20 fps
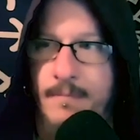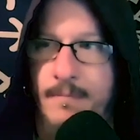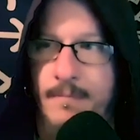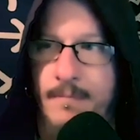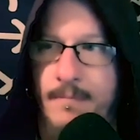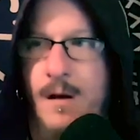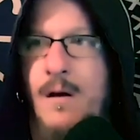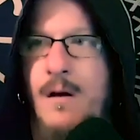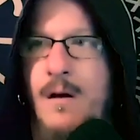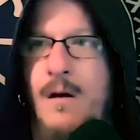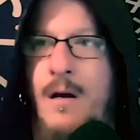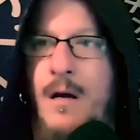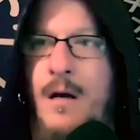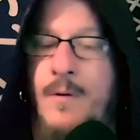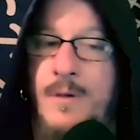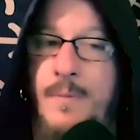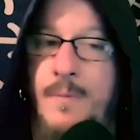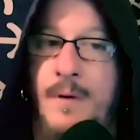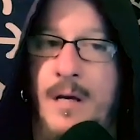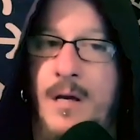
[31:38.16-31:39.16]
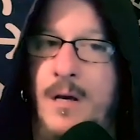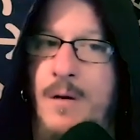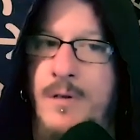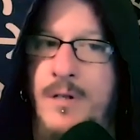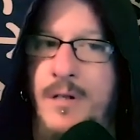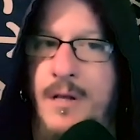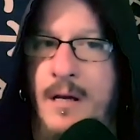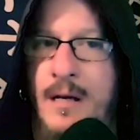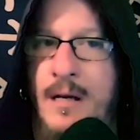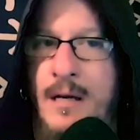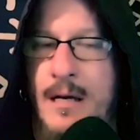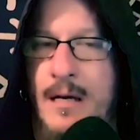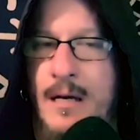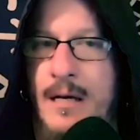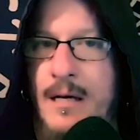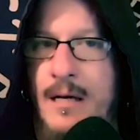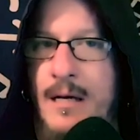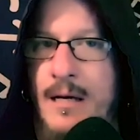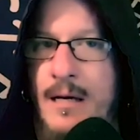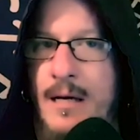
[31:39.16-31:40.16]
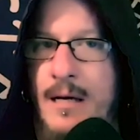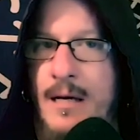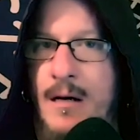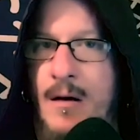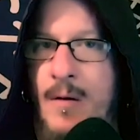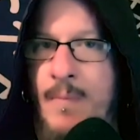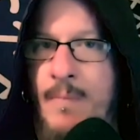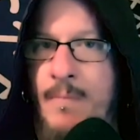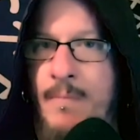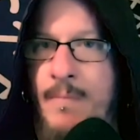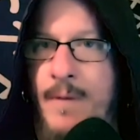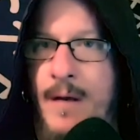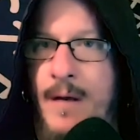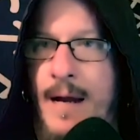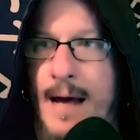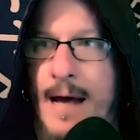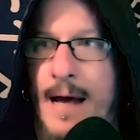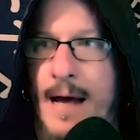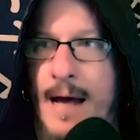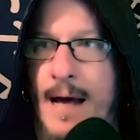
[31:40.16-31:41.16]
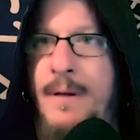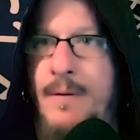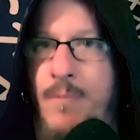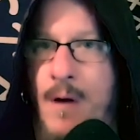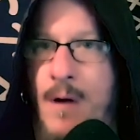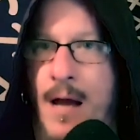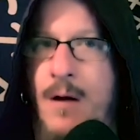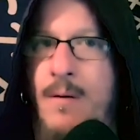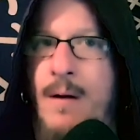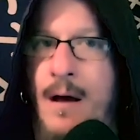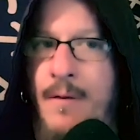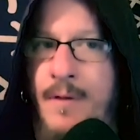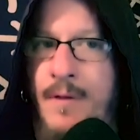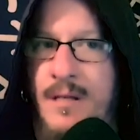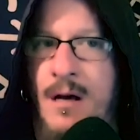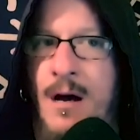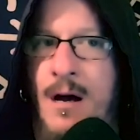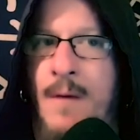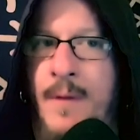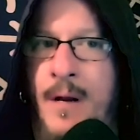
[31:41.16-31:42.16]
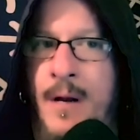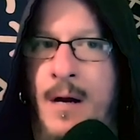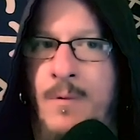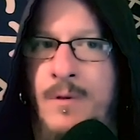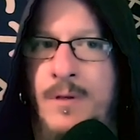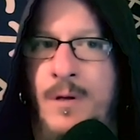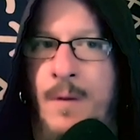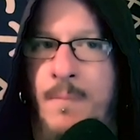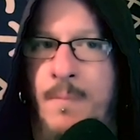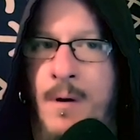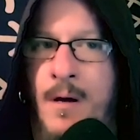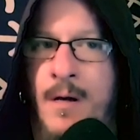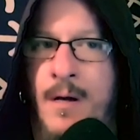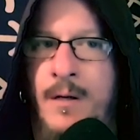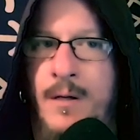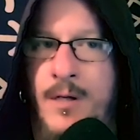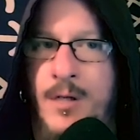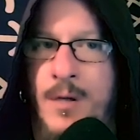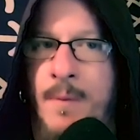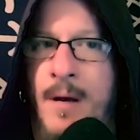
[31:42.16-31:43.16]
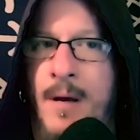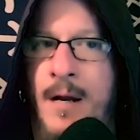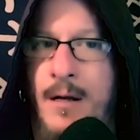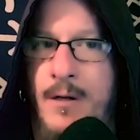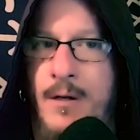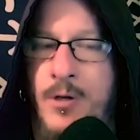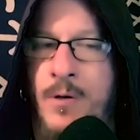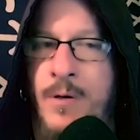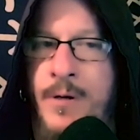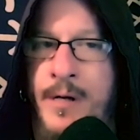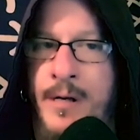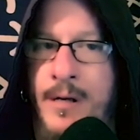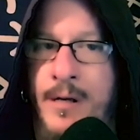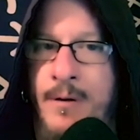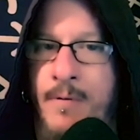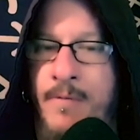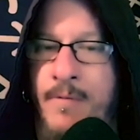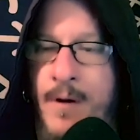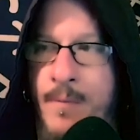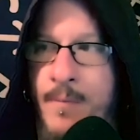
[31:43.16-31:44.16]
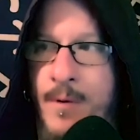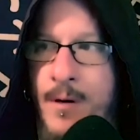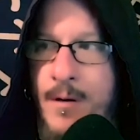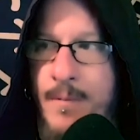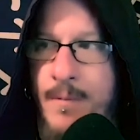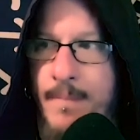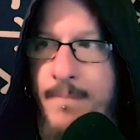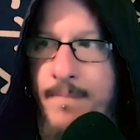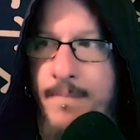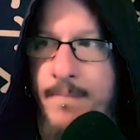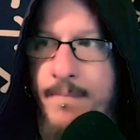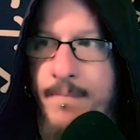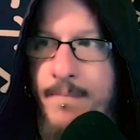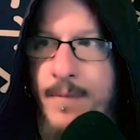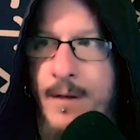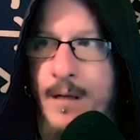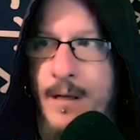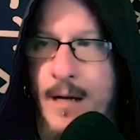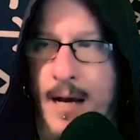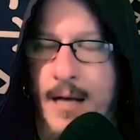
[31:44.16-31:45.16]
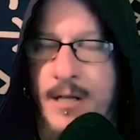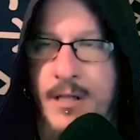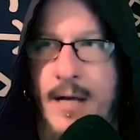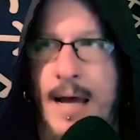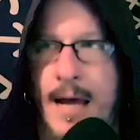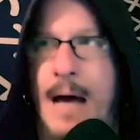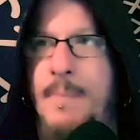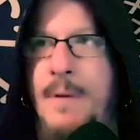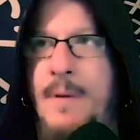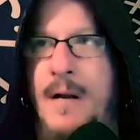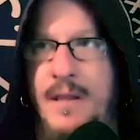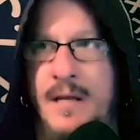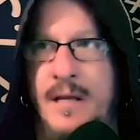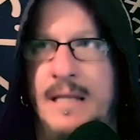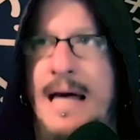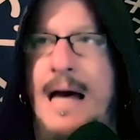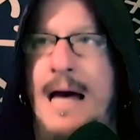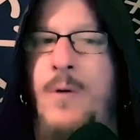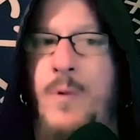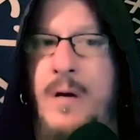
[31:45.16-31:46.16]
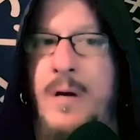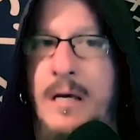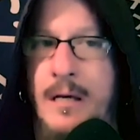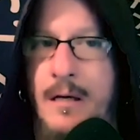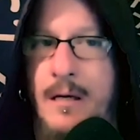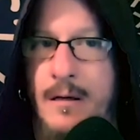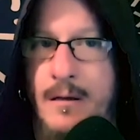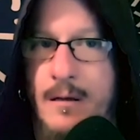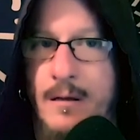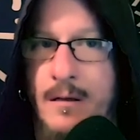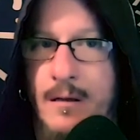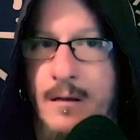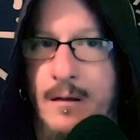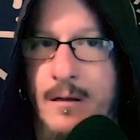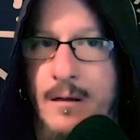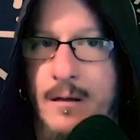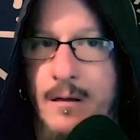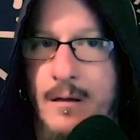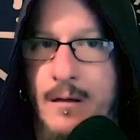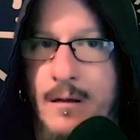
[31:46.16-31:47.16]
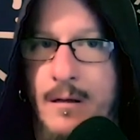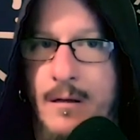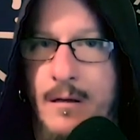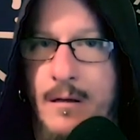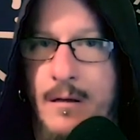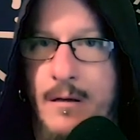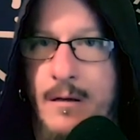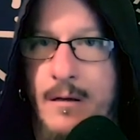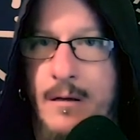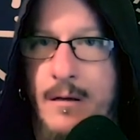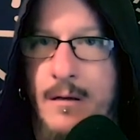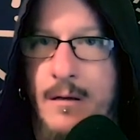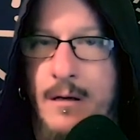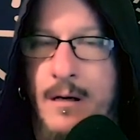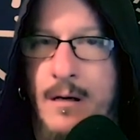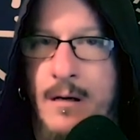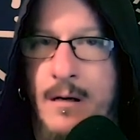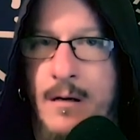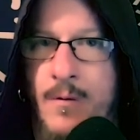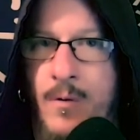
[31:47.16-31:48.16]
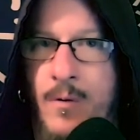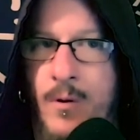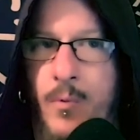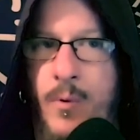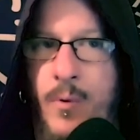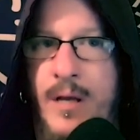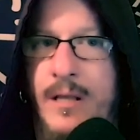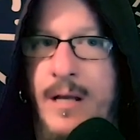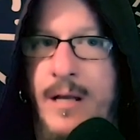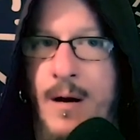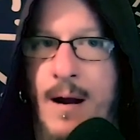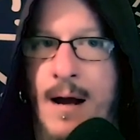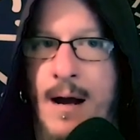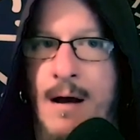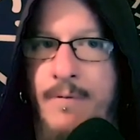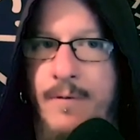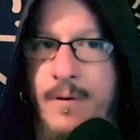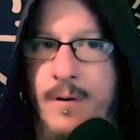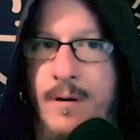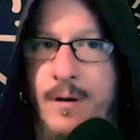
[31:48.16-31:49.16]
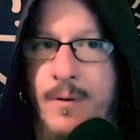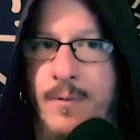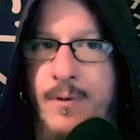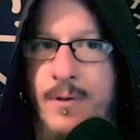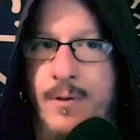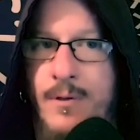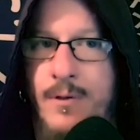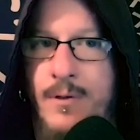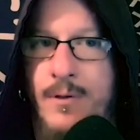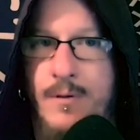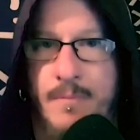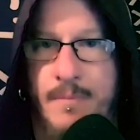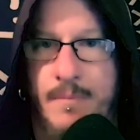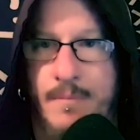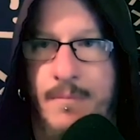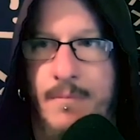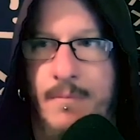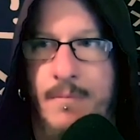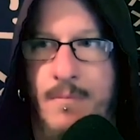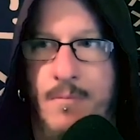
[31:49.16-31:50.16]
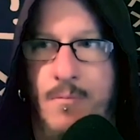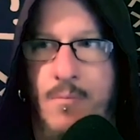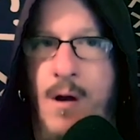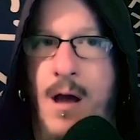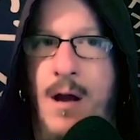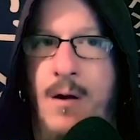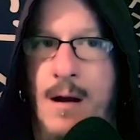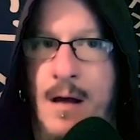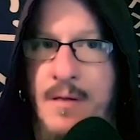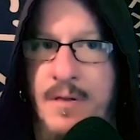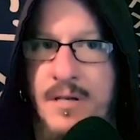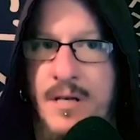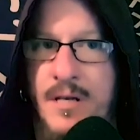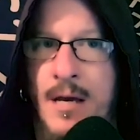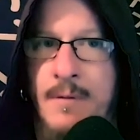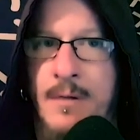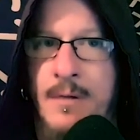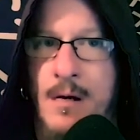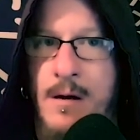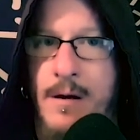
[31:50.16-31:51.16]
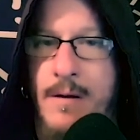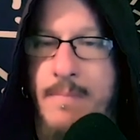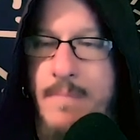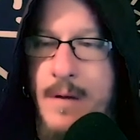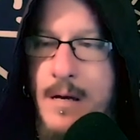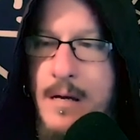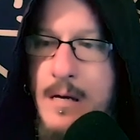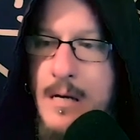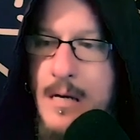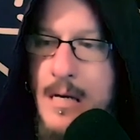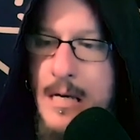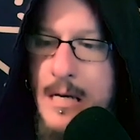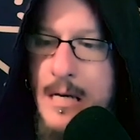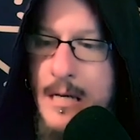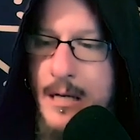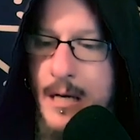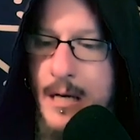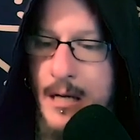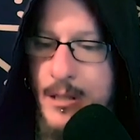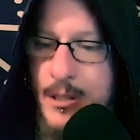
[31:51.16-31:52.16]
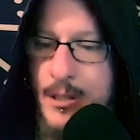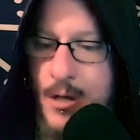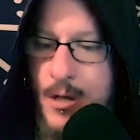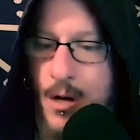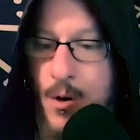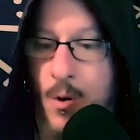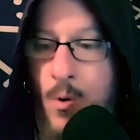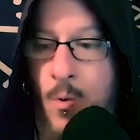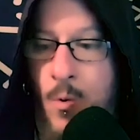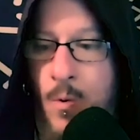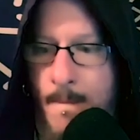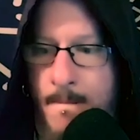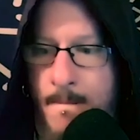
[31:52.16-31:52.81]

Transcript: it was a big huge thing um, it happened right around the time that i was on my shamanic journey in november it actually happened i think that week uh, or the week thereafter it was right around the same time and so